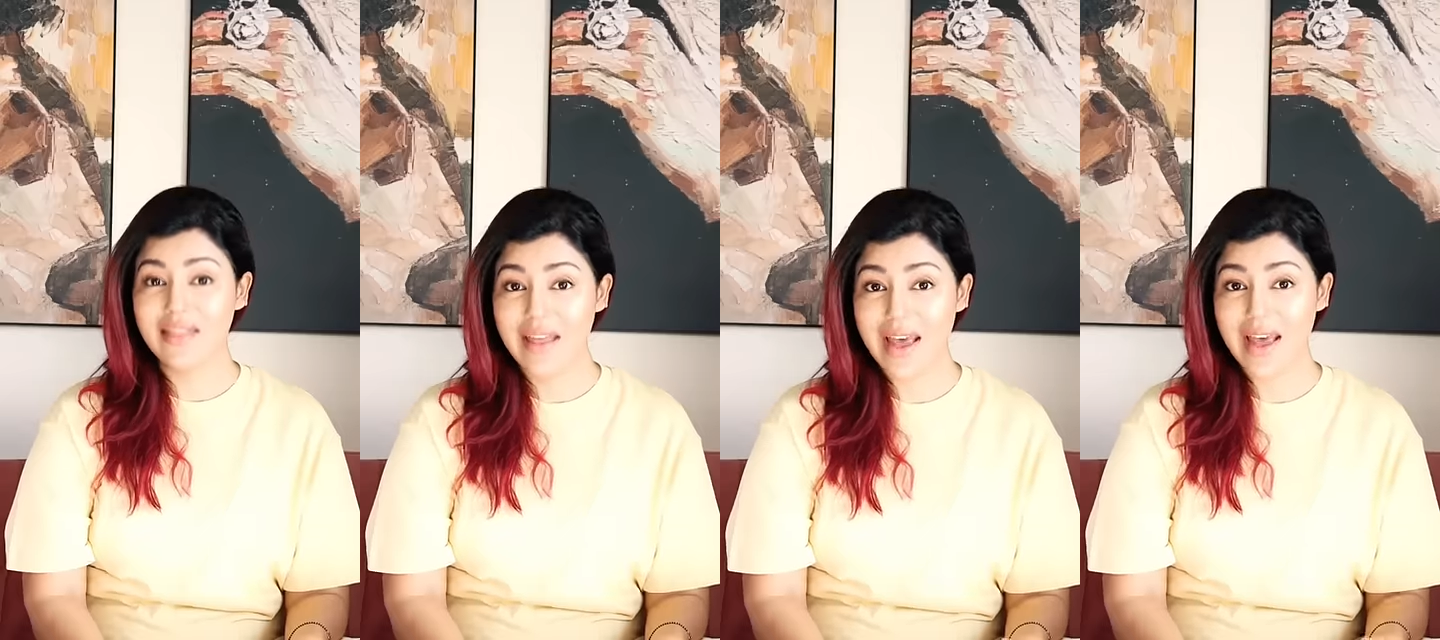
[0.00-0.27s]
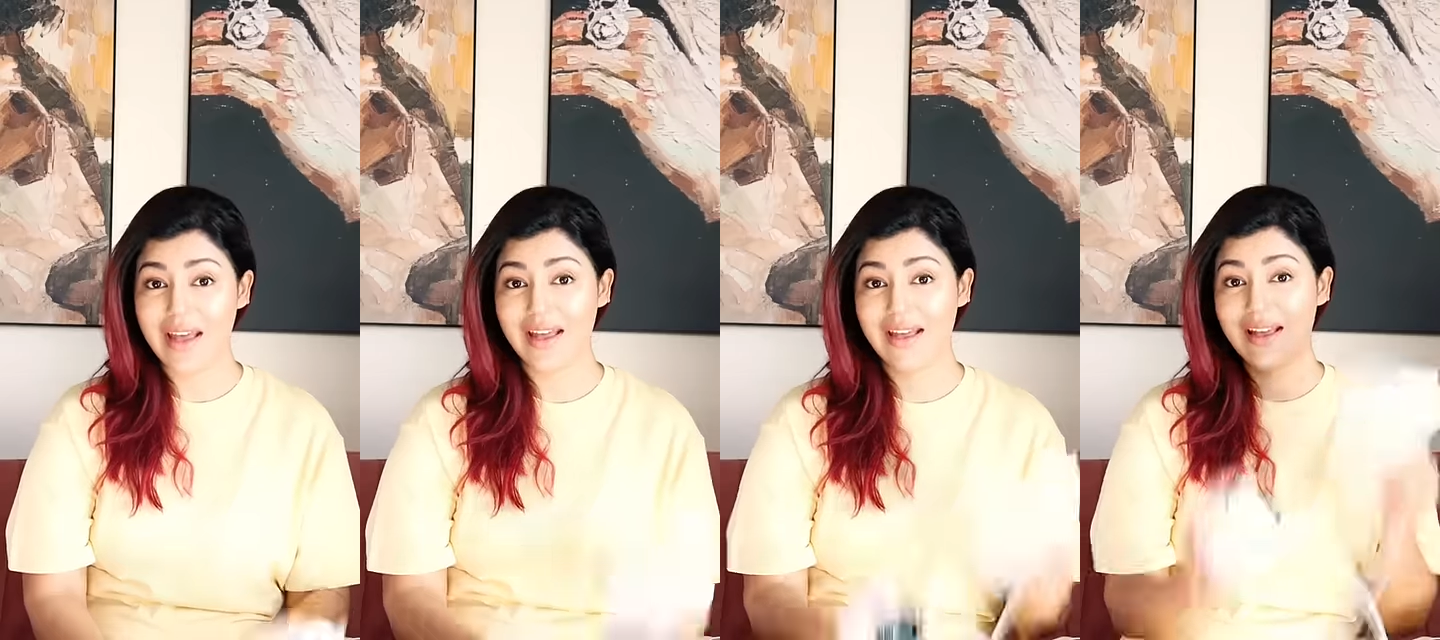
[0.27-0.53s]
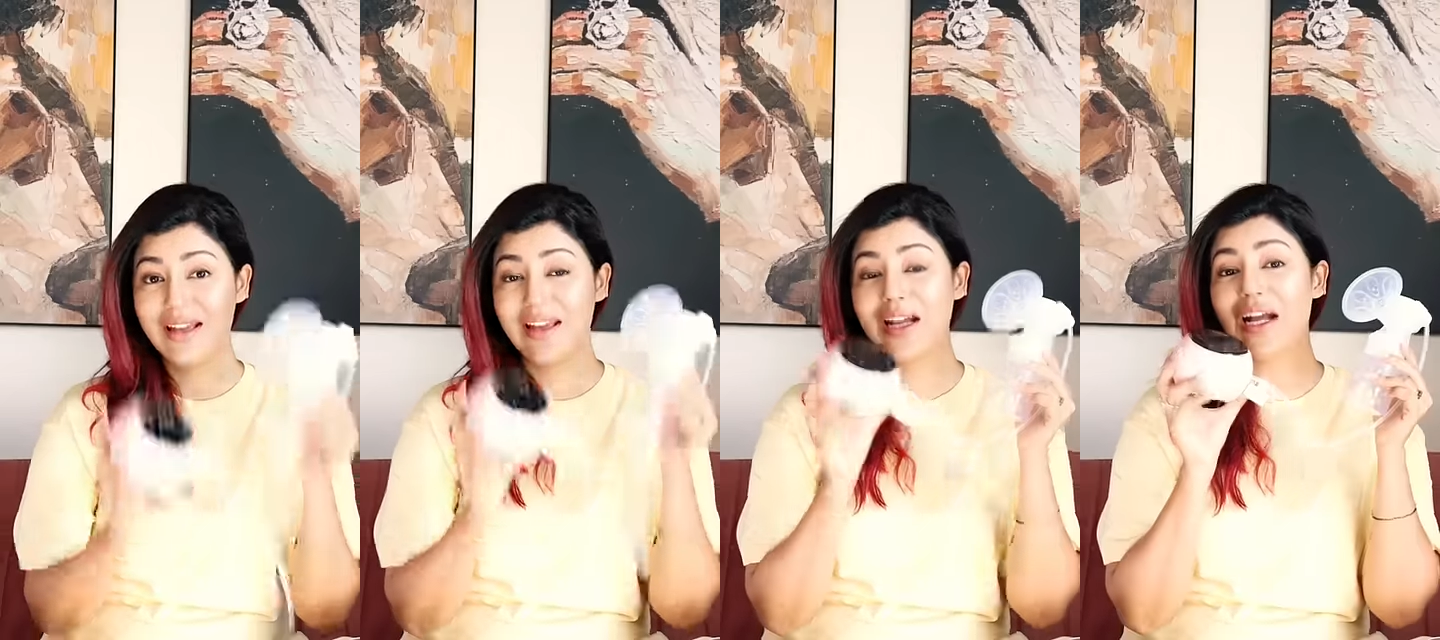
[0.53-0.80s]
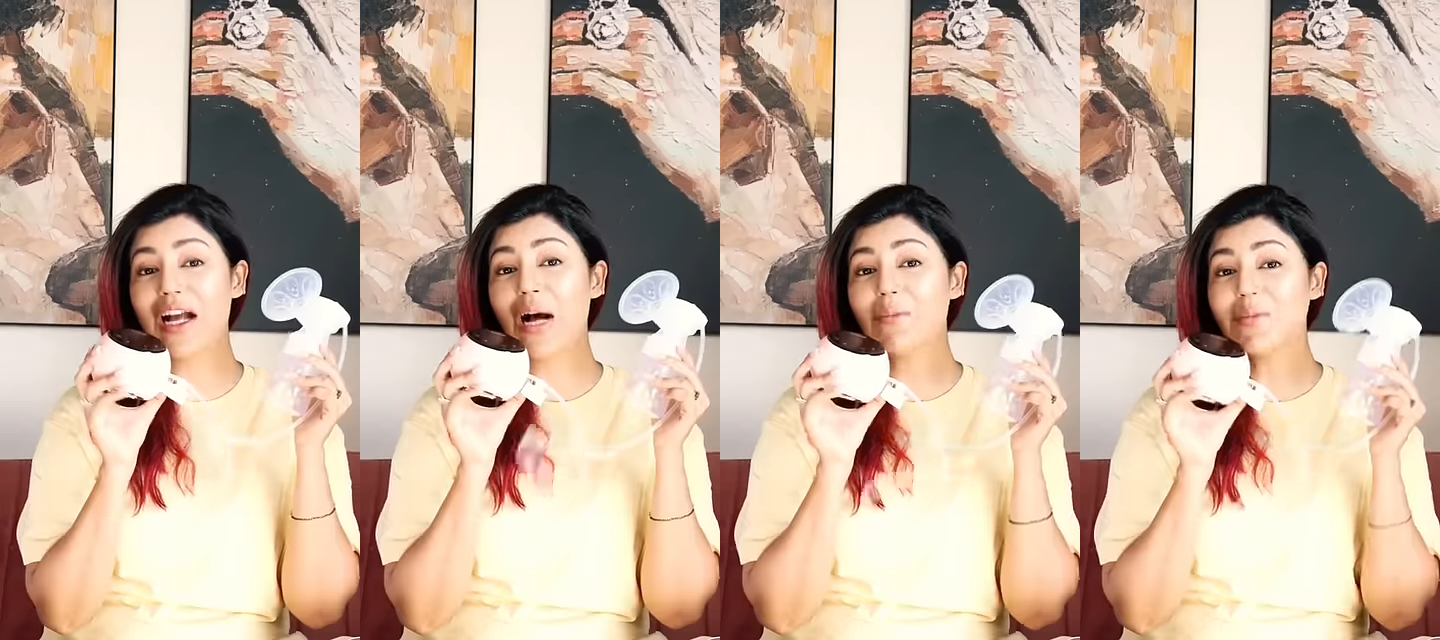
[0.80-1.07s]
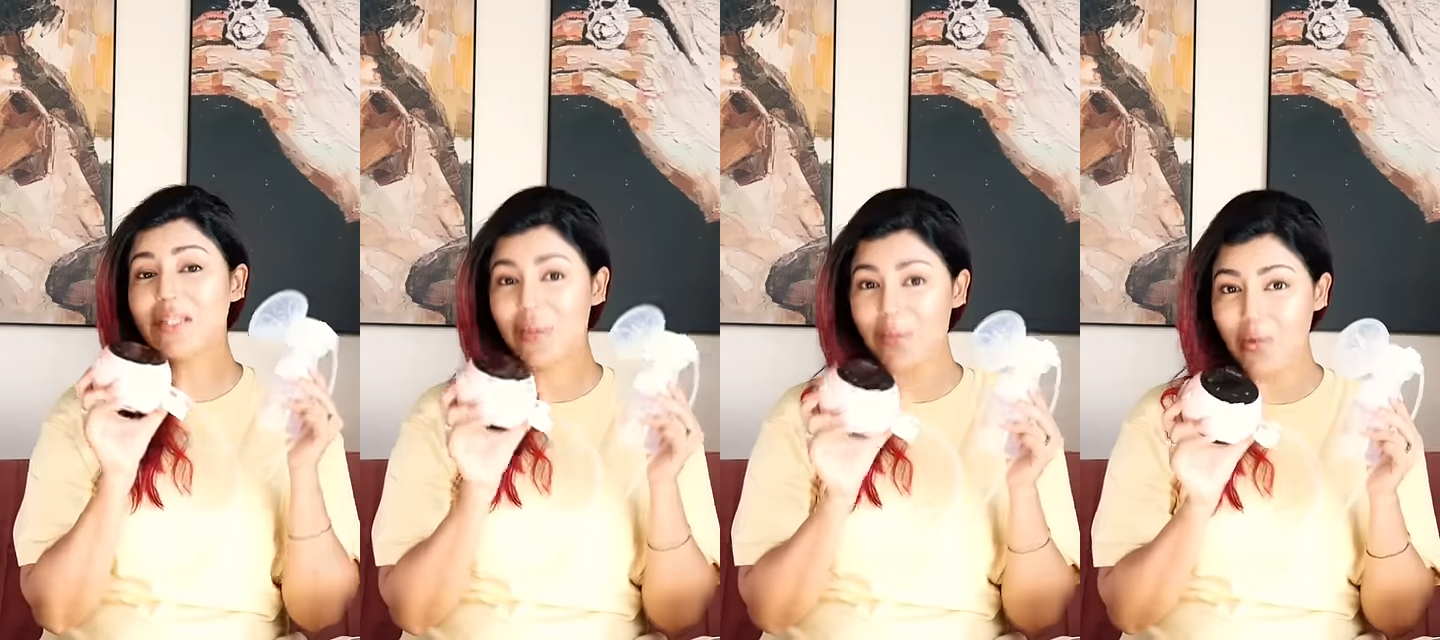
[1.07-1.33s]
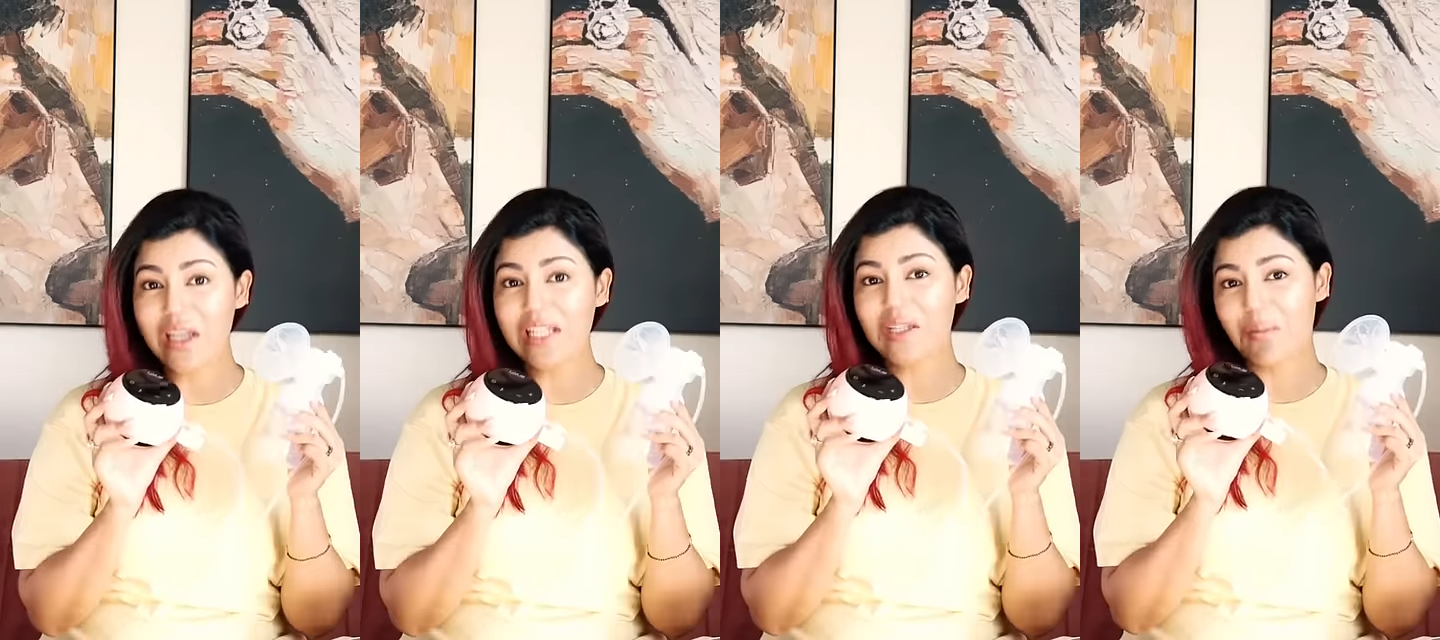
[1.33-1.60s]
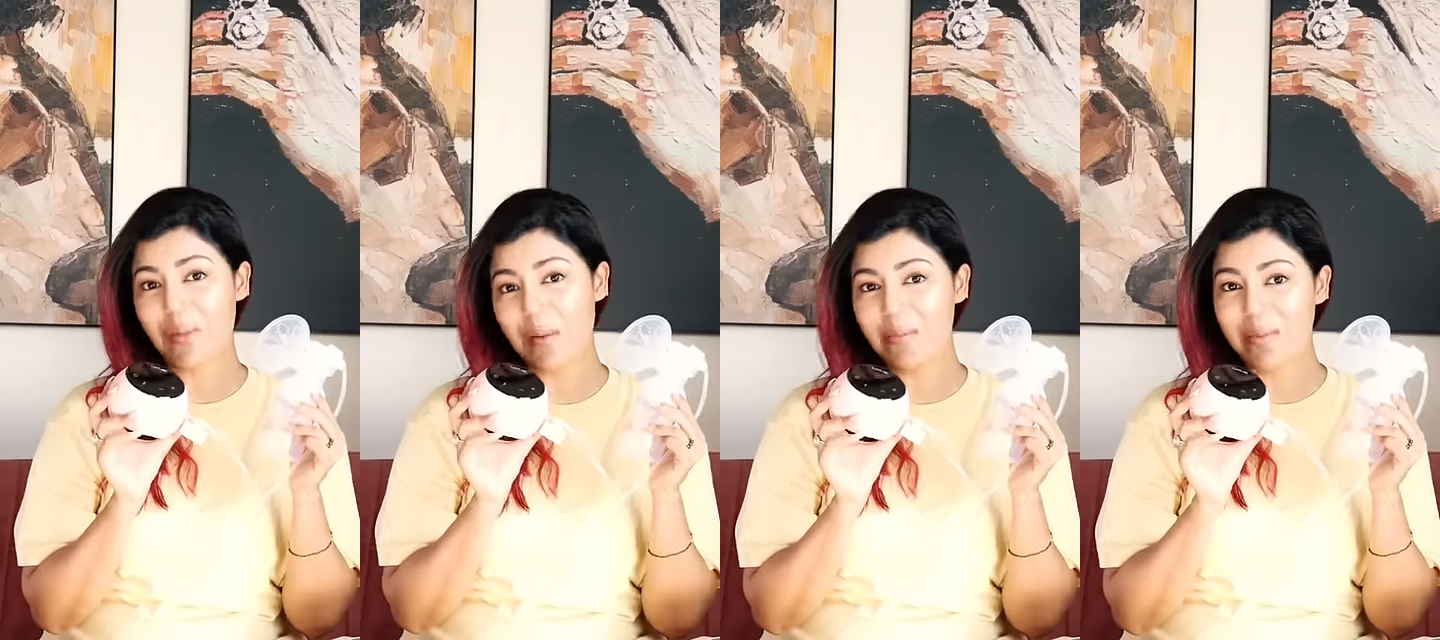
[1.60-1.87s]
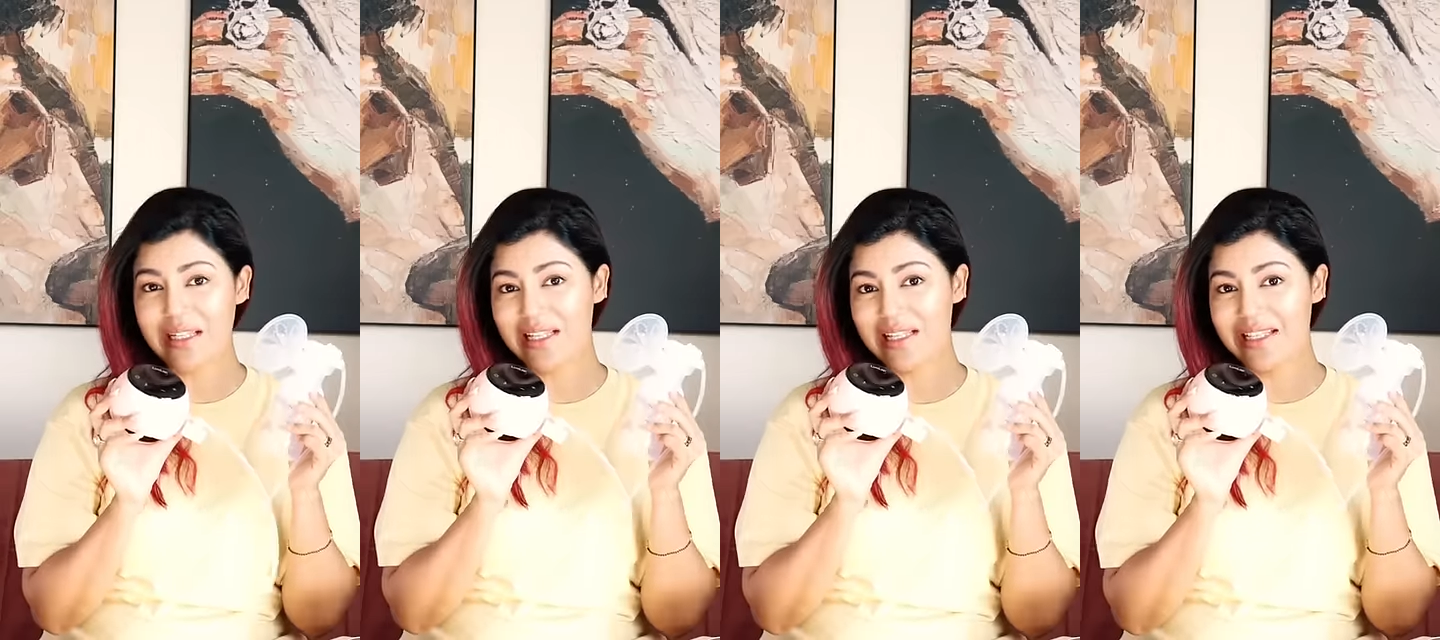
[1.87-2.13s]
there comes the breast pump
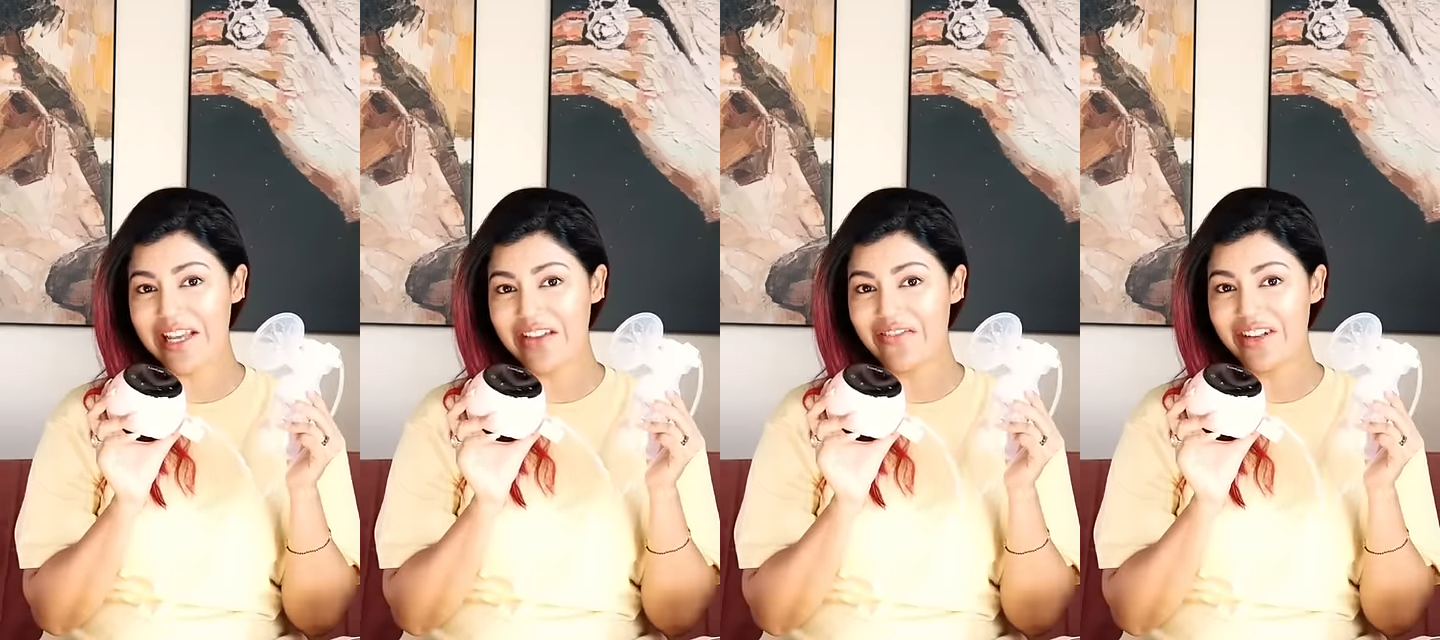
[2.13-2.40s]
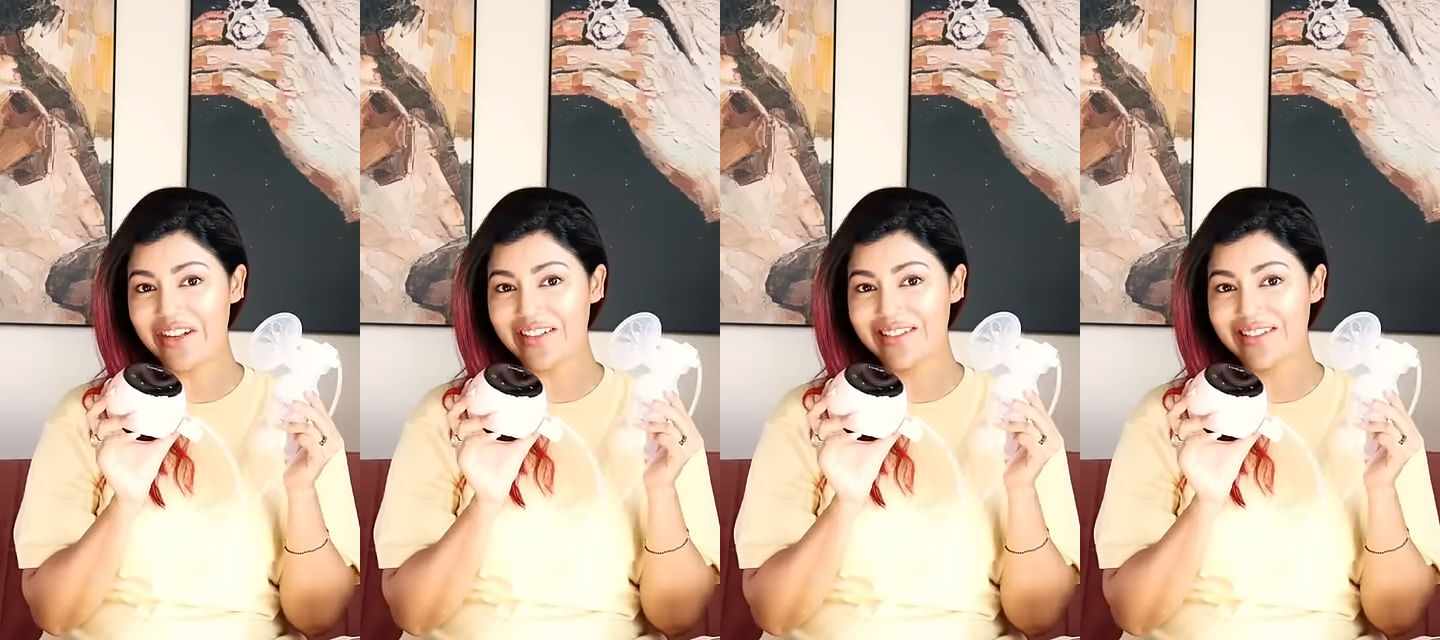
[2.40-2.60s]
as a savior.